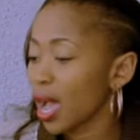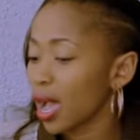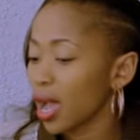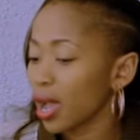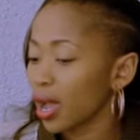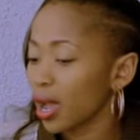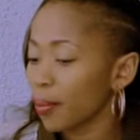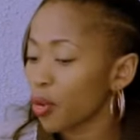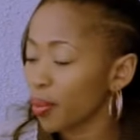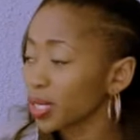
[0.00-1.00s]
uh,
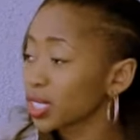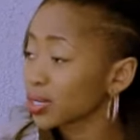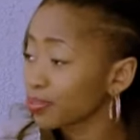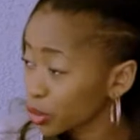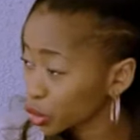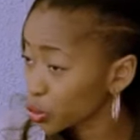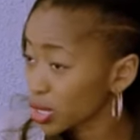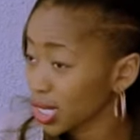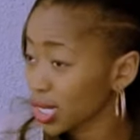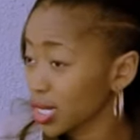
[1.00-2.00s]
a prominent
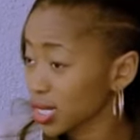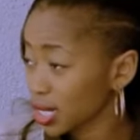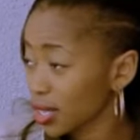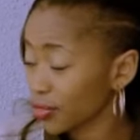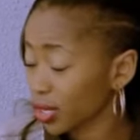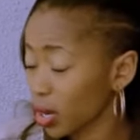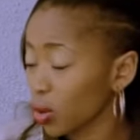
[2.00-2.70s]
producer here in South Africa.